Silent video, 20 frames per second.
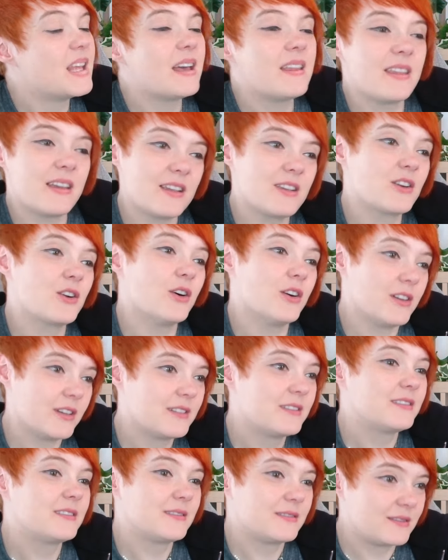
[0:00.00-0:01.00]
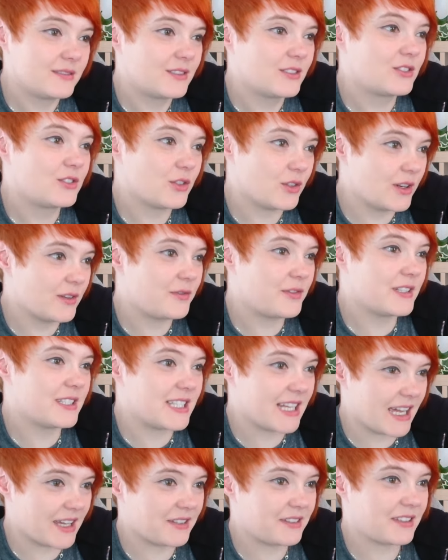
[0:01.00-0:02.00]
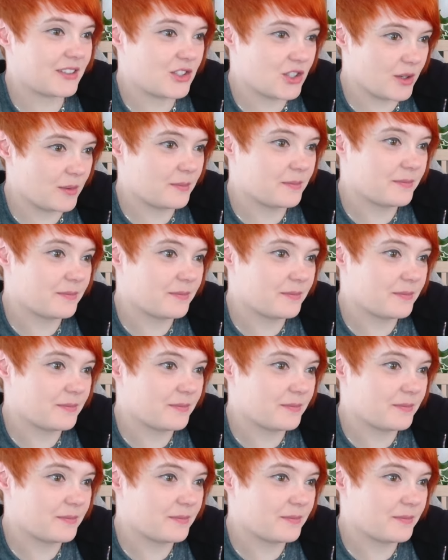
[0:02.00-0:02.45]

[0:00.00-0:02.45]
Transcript: Yeah, there you go. You're doing a fantastic job.